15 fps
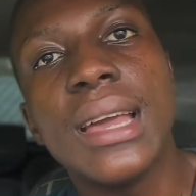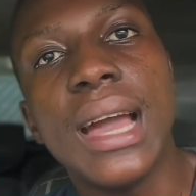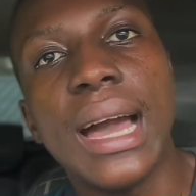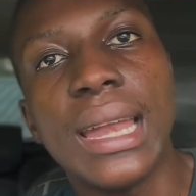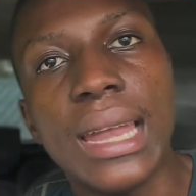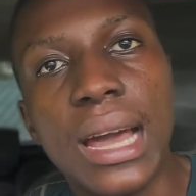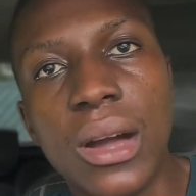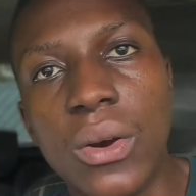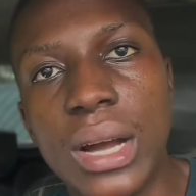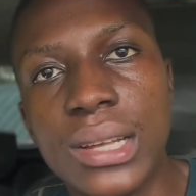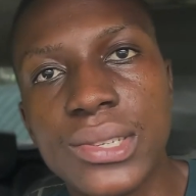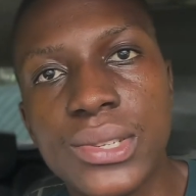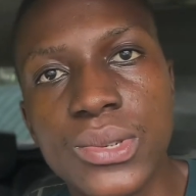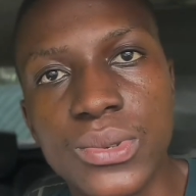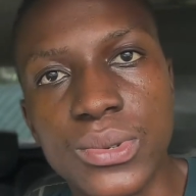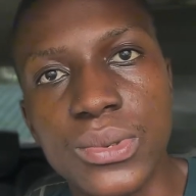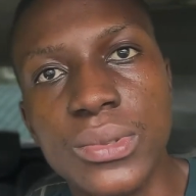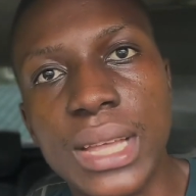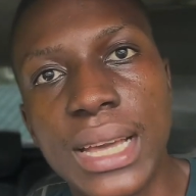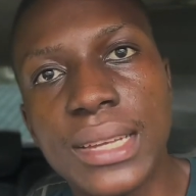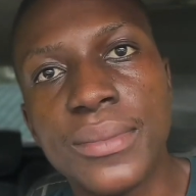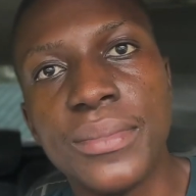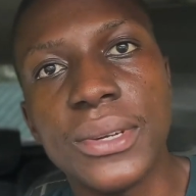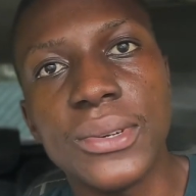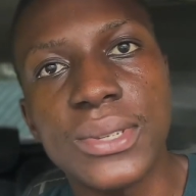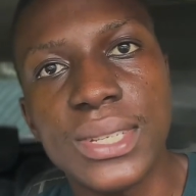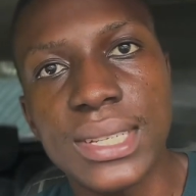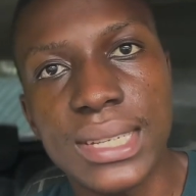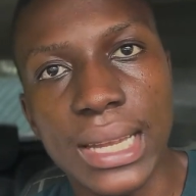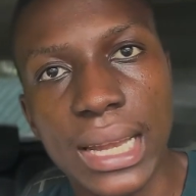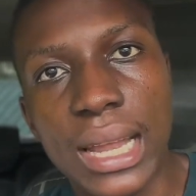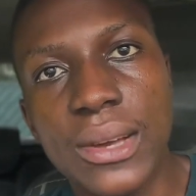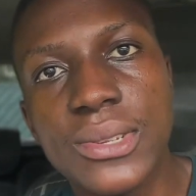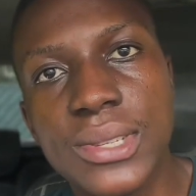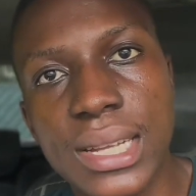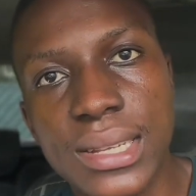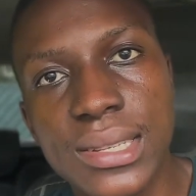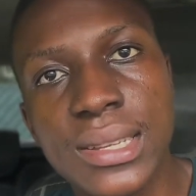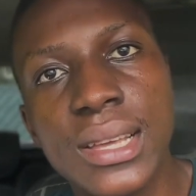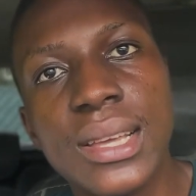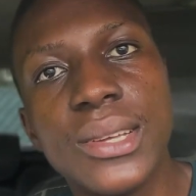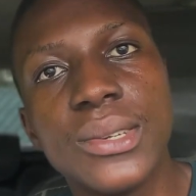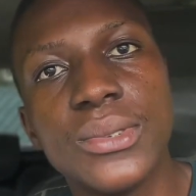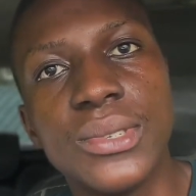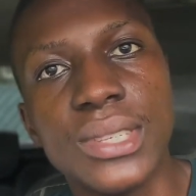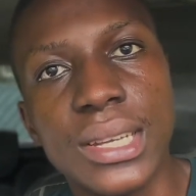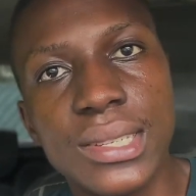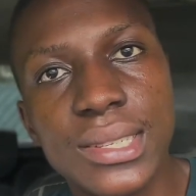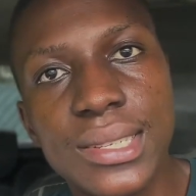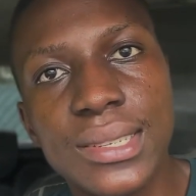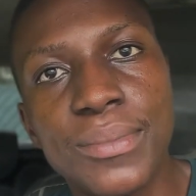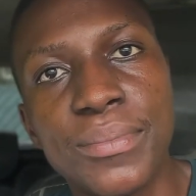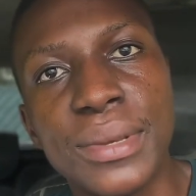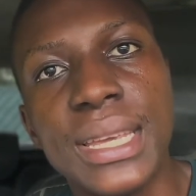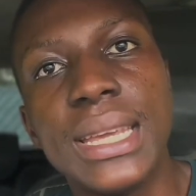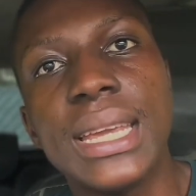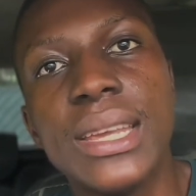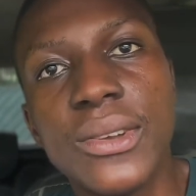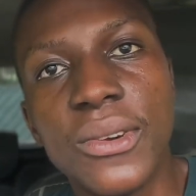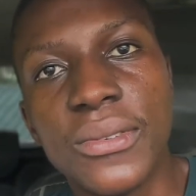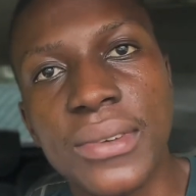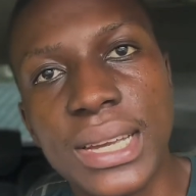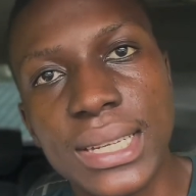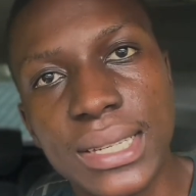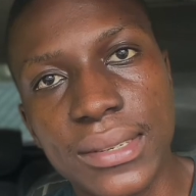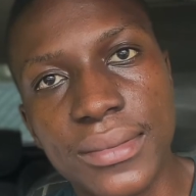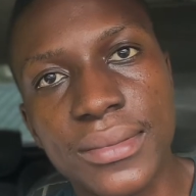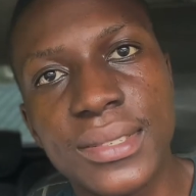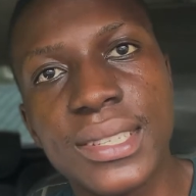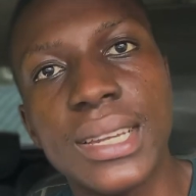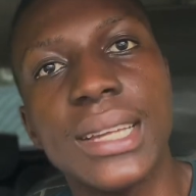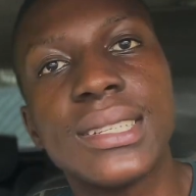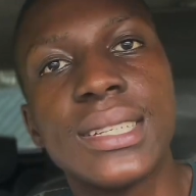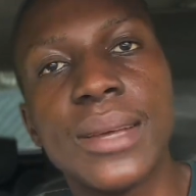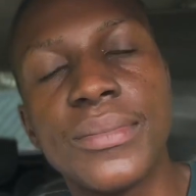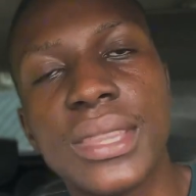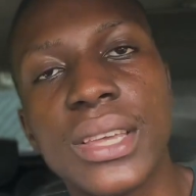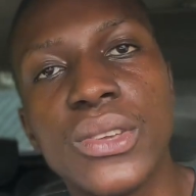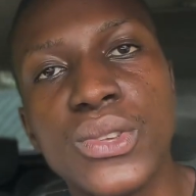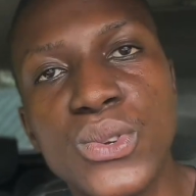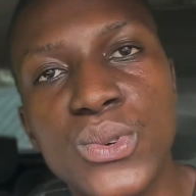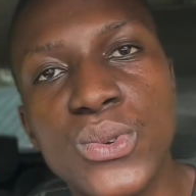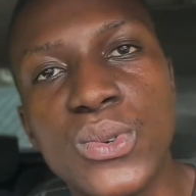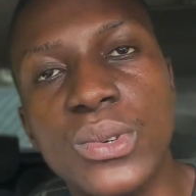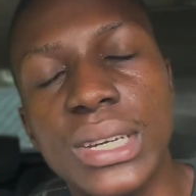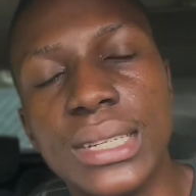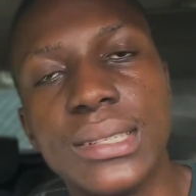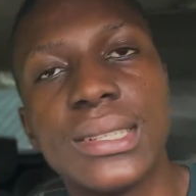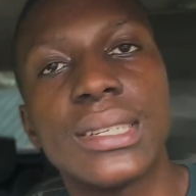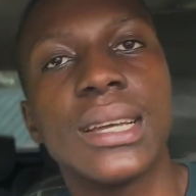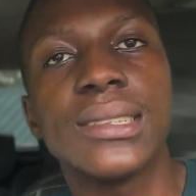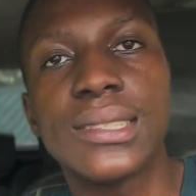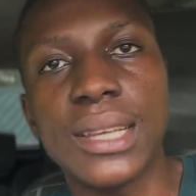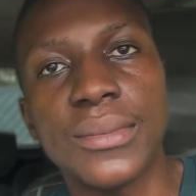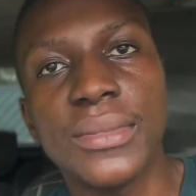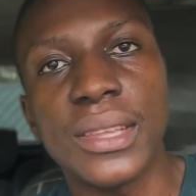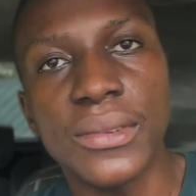allow us to do that, because it allows us to just be innovative, start something new and start something